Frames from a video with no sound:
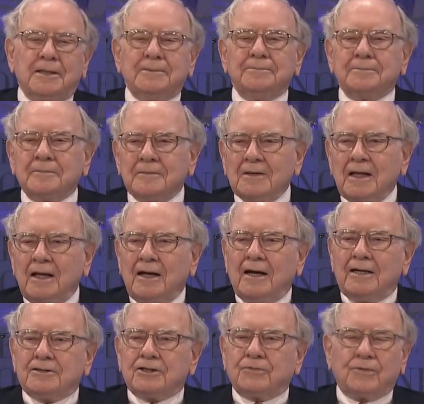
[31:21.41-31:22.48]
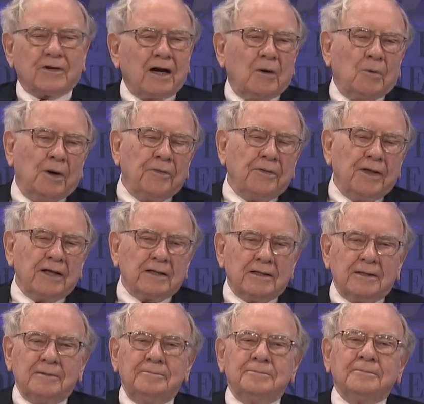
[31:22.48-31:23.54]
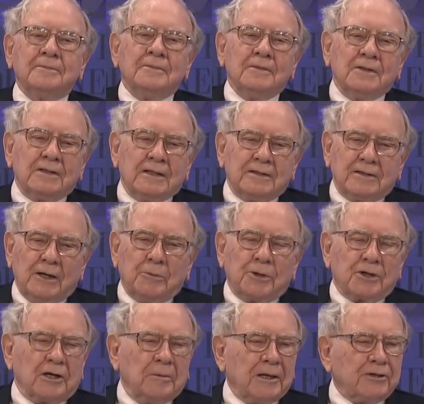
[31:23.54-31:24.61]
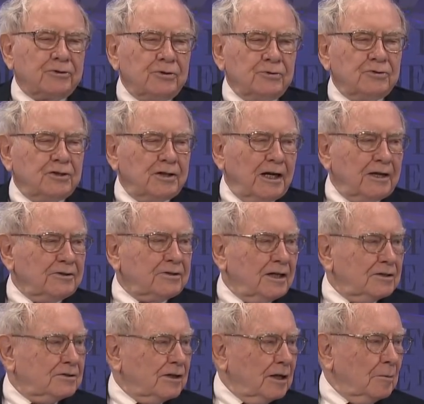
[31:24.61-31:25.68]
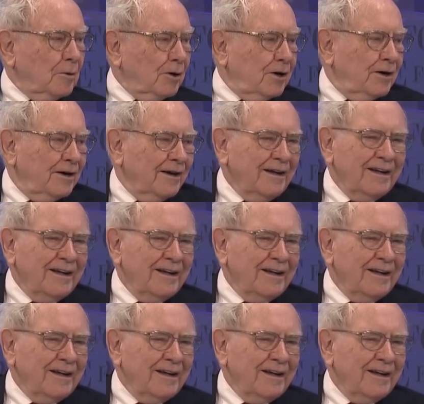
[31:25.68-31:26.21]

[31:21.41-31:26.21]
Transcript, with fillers: But I just forgot one thing, that, that they weren't going to make shoes in the United States anymore.